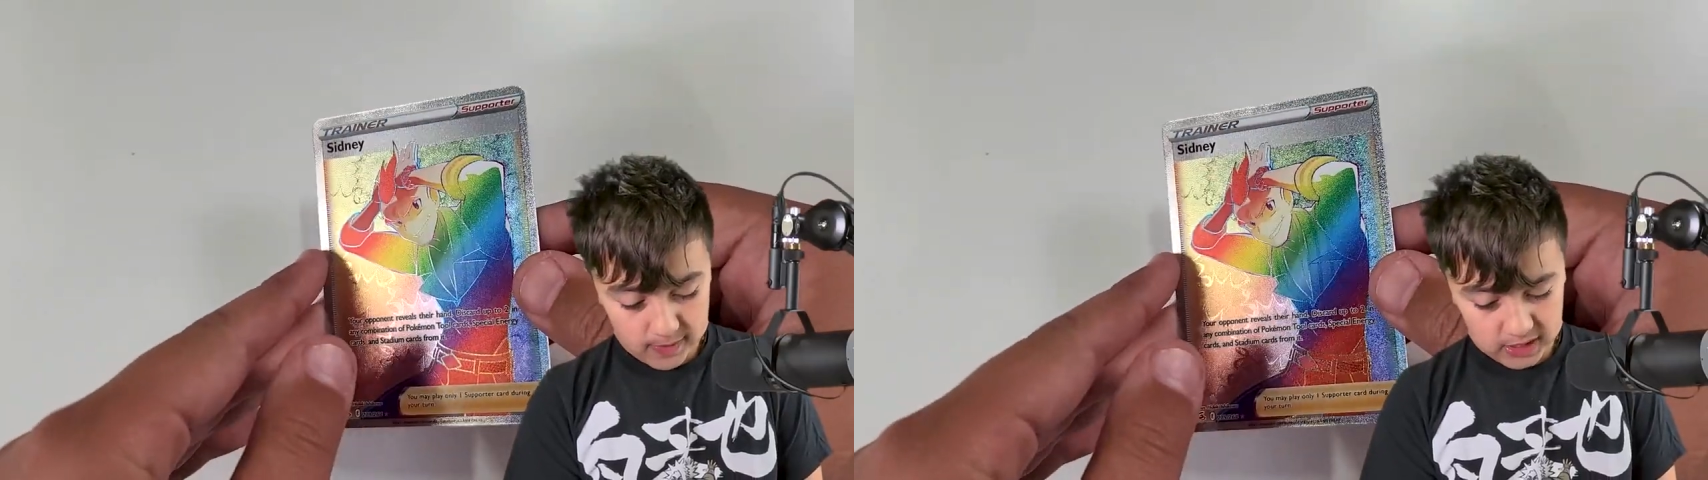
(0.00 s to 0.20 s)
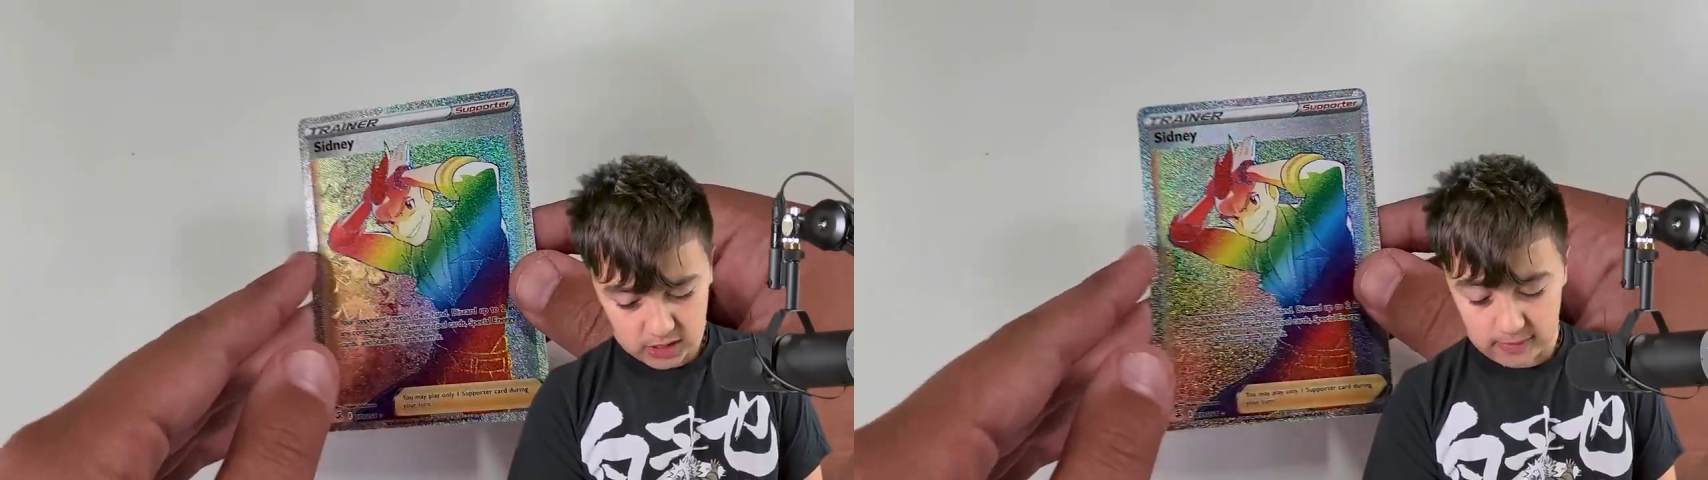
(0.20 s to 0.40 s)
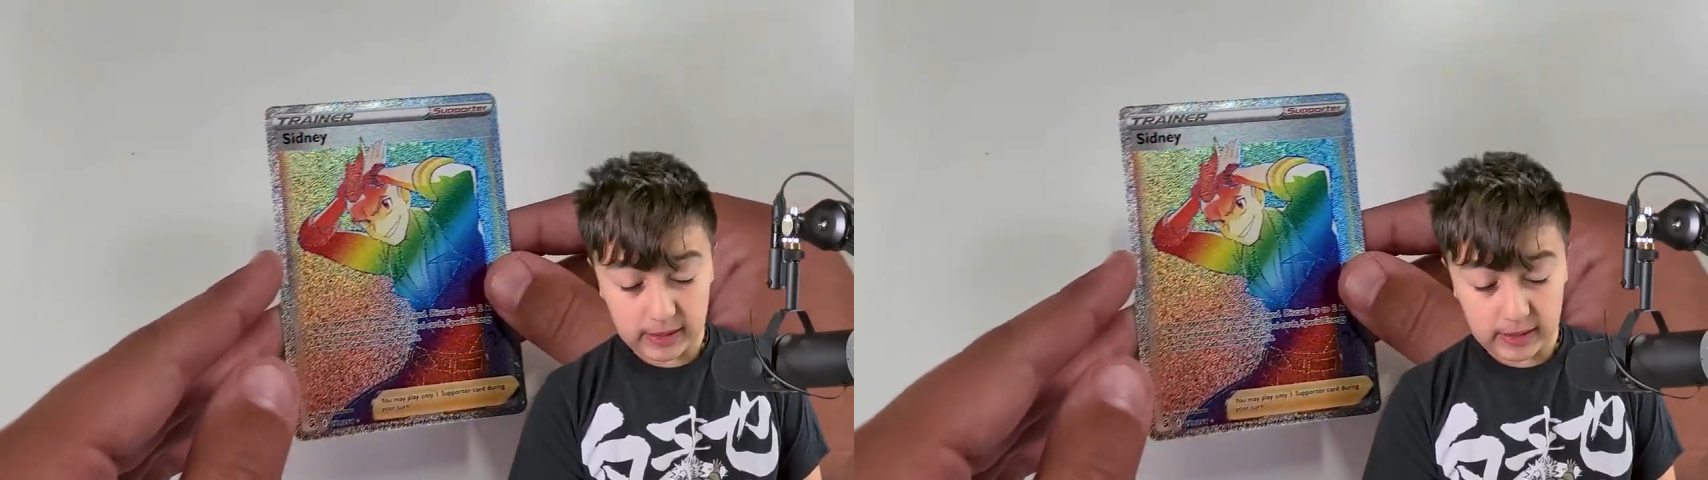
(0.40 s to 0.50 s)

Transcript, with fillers: that's going